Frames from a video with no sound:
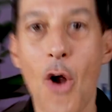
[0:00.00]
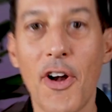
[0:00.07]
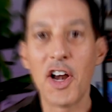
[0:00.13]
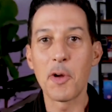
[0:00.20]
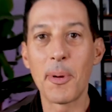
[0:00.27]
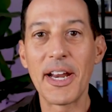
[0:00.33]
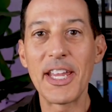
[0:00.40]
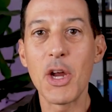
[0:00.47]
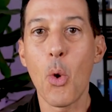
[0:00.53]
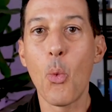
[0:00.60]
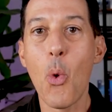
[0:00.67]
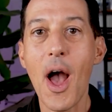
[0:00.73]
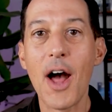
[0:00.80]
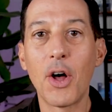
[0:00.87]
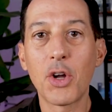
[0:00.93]
right, everybody,
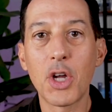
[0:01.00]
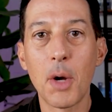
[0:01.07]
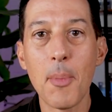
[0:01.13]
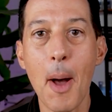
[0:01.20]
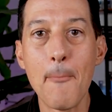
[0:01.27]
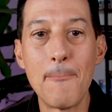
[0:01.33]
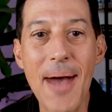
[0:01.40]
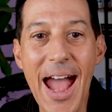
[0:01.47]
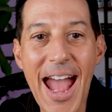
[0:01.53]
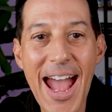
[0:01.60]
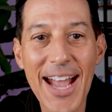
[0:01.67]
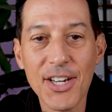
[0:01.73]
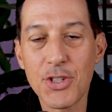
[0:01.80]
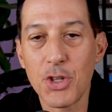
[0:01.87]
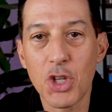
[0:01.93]
welcome
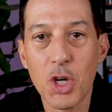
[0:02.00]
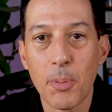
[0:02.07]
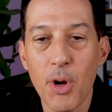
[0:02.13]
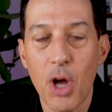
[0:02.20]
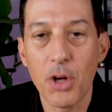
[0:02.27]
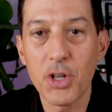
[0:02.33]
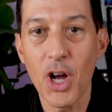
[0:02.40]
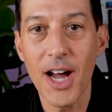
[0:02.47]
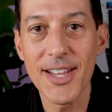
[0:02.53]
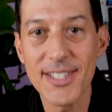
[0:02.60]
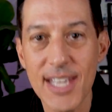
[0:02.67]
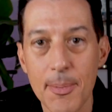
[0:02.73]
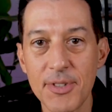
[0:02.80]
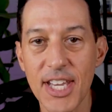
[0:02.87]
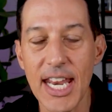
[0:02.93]
back to the Cabral
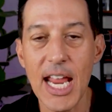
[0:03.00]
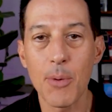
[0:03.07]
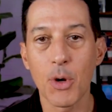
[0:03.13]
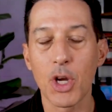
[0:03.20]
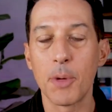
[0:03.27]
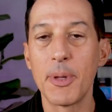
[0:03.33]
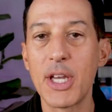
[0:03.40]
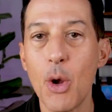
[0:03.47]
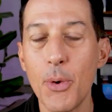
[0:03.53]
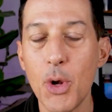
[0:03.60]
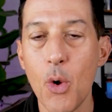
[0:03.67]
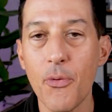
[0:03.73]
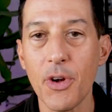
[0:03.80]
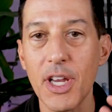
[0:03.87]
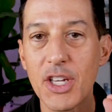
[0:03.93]
Concept. Today, we're going to be going
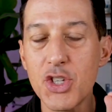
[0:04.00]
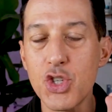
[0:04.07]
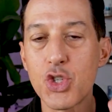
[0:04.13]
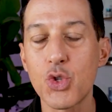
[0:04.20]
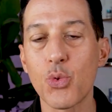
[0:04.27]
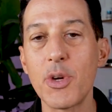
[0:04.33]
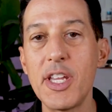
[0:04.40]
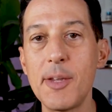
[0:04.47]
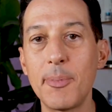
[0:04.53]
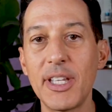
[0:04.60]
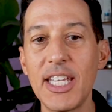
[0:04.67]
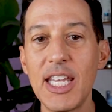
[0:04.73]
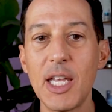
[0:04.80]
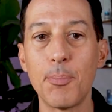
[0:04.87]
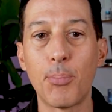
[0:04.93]
over an
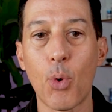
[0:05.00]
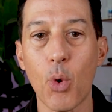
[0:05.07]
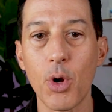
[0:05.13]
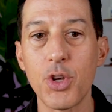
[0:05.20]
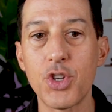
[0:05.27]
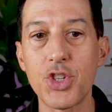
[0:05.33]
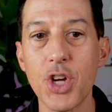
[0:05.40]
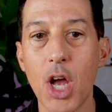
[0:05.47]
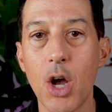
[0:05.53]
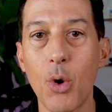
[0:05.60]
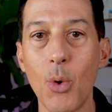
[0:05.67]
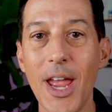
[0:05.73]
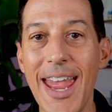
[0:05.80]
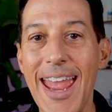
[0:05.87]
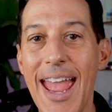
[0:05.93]
extremely important
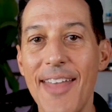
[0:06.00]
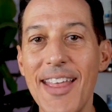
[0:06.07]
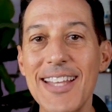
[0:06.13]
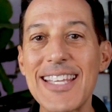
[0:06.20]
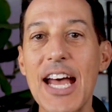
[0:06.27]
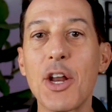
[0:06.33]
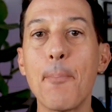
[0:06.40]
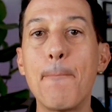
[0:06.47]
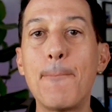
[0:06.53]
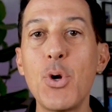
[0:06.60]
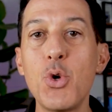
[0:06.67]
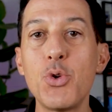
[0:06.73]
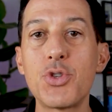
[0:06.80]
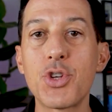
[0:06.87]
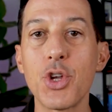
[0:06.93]
show, and that's how to
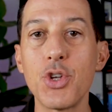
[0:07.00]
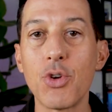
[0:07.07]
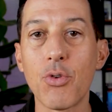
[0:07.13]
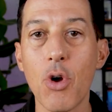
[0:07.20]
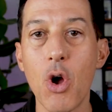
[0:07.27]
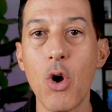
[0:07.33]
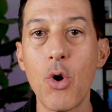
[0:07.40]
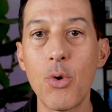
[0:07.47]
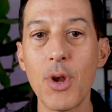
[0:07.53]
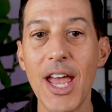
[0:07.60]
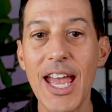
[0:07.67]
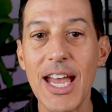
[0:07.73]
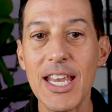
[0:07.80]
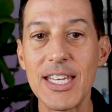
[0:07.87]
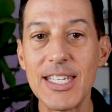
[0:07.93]
boost your own
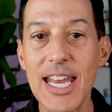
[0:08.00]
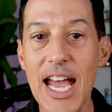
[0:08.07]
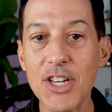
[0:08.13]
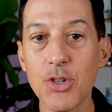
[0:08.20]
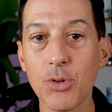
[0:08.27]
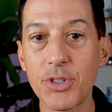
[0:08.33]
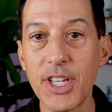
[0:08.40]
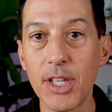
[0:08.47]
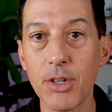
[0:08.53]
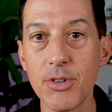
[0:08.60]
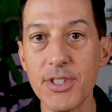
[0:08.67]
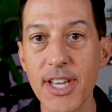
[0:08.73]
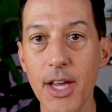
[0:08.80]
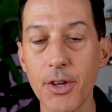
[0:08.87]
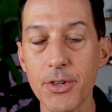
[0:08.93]
natural killer
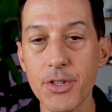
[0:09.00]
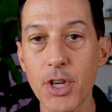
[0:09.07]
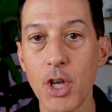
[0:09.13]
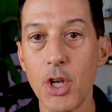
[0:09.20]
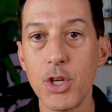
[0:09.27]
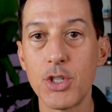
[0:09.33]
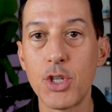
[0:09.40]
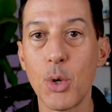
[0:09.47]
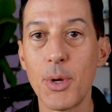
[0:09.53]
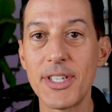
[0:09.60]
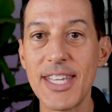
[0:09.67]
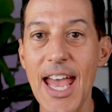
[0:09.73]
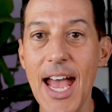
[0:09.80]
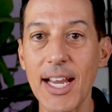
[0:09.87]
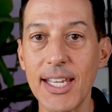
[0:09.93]
cells to
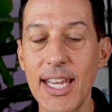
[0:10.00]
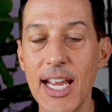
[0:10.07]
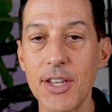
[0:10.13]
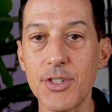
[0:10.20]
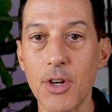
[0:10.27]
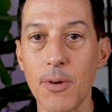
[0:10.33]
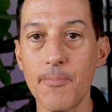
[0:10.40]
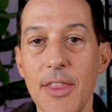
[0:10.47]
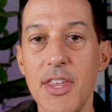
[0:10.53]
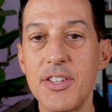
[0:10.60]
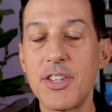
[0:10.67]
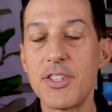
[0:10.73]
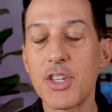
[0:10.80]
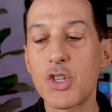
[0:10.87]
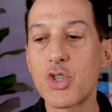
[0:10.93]
attack cancer. This
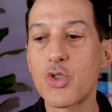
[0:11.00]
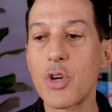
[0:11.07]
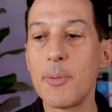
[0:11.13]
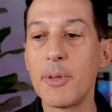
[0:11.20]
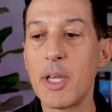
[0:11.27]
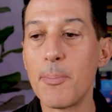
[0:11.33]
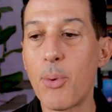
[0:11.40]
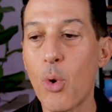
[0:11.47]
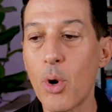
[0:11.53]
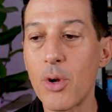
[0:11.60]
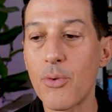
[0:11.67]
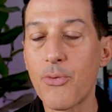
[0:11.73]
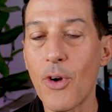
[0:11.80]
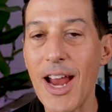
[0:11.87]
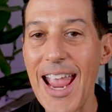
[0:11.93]
is extremely
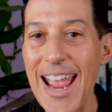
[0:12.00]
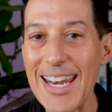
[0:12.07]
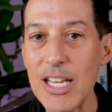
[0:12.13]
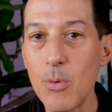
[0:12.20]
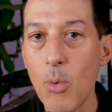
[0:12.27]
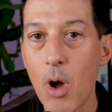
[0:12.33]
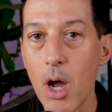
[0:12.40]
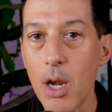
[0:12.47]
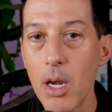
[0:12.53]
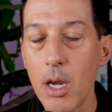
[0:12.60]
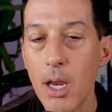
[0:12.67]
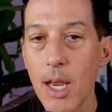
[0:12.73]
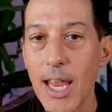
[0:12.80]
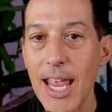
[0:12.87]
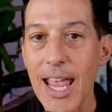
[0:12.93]
important for
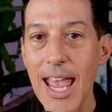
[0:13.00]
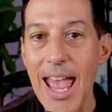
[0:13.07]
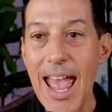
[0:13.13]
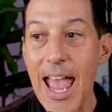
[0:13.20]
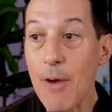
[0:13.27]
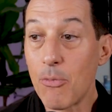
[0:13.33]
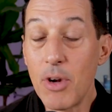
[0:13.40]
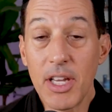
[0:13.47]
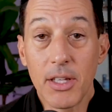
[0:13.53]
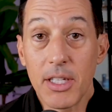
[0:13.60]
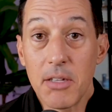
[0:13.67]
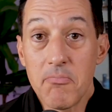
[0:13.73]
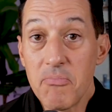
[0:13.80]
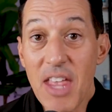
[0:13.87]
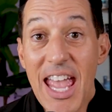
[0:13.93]
anyone,
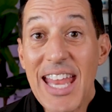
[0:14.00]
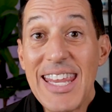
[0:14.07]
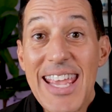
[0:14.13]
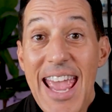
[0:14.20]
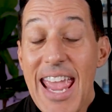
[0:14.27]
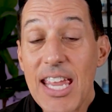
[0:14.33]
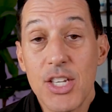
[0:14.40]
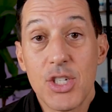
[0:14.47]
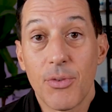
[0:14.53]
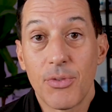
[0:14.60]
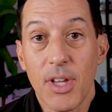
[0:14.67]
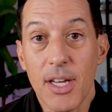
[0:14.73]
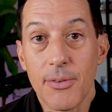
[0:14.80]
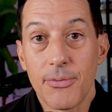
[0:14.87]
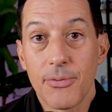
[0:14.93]
really any age of
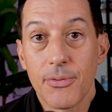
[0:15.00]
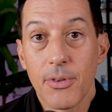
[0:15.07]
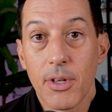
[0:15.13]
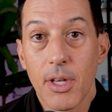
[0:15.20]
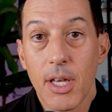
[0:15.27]
life.